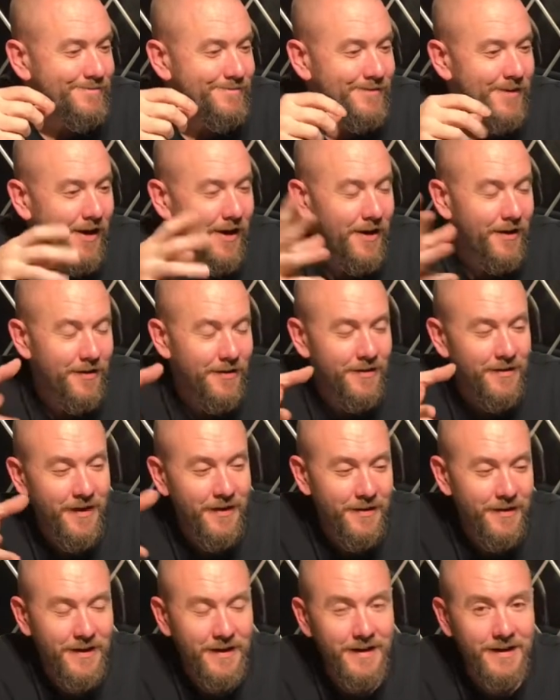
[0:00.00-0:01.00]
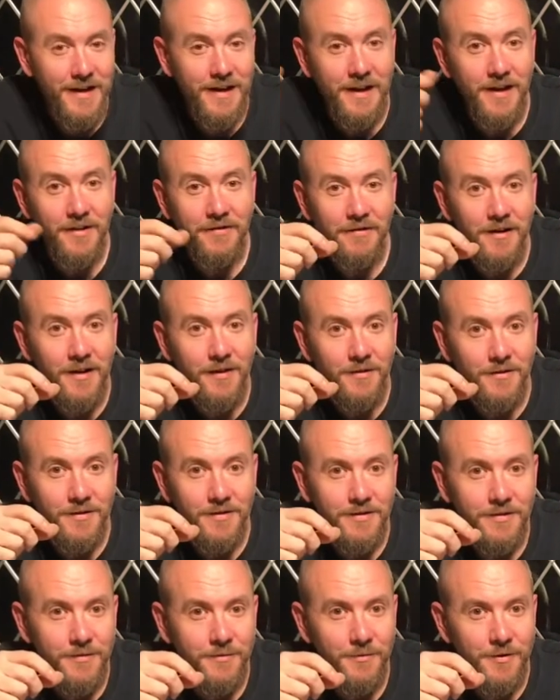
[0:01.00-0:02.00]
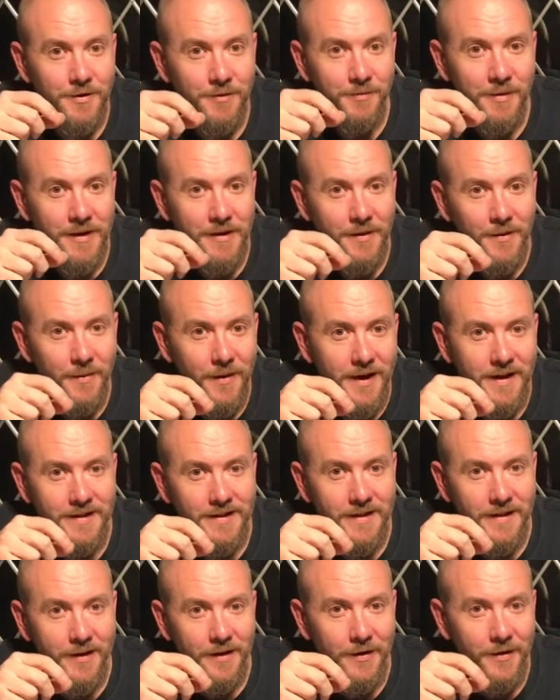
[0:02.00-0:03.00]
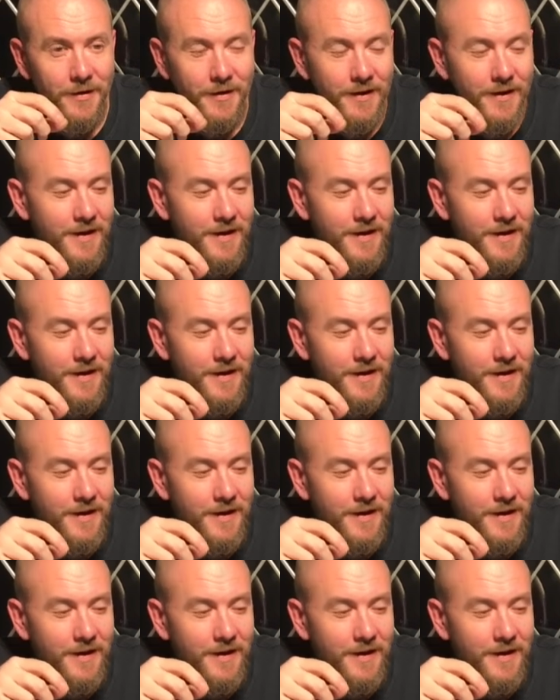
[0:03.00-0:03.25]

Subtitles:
I think linear rails would have been the way to go,